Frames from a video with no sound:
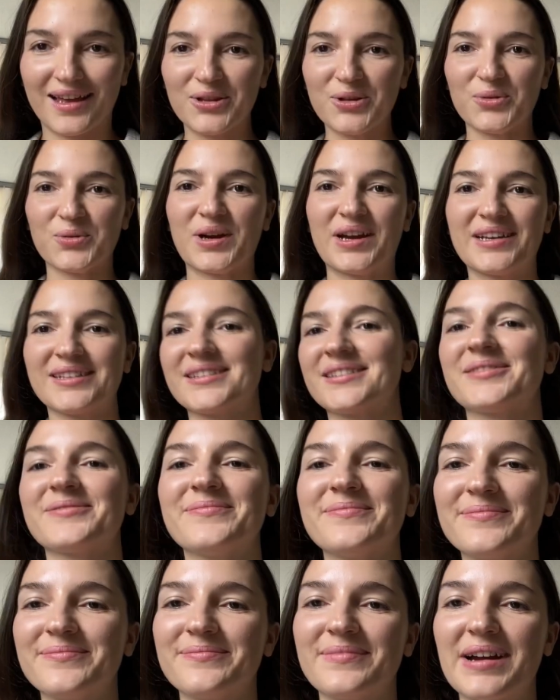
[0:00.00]
Hello guys,
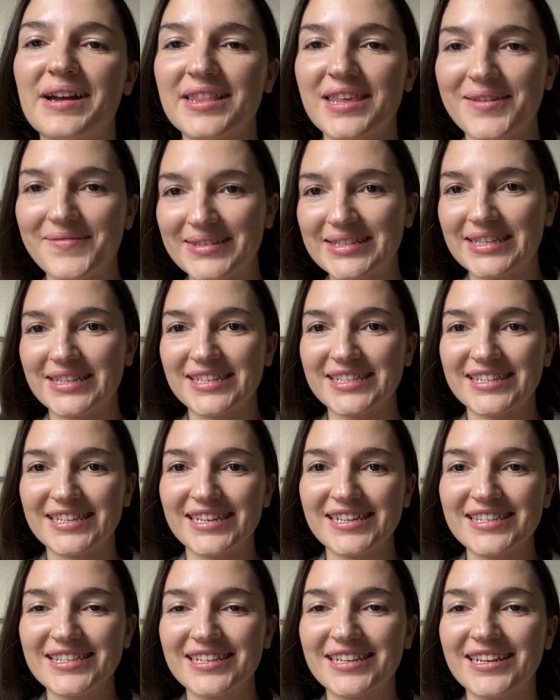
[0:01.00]
my name is
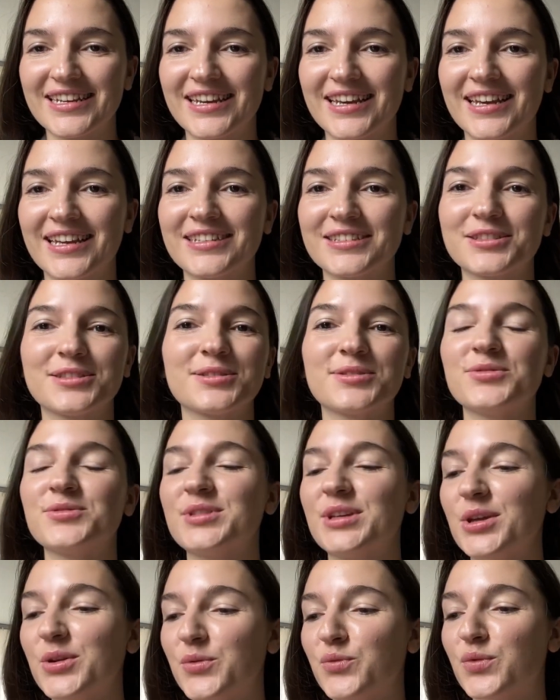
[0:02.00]
Anastasia and
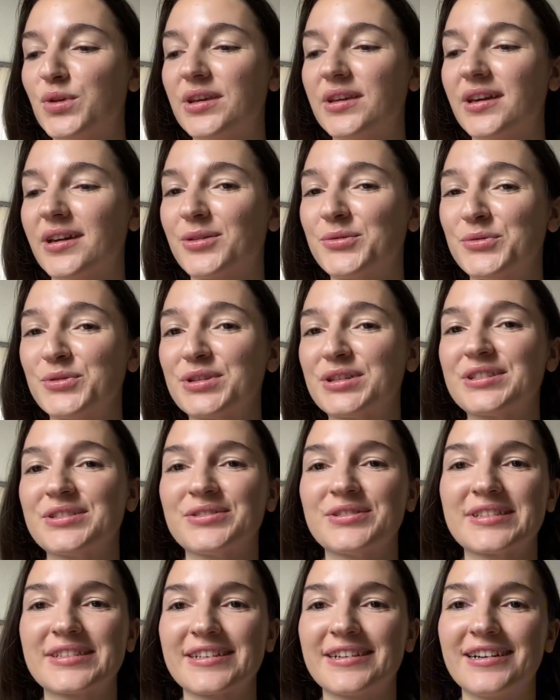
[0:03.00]
today we are going to
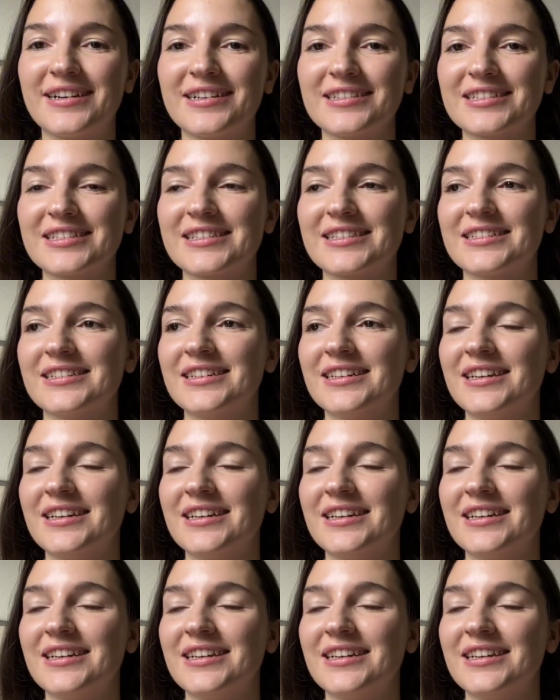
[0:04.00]
discuss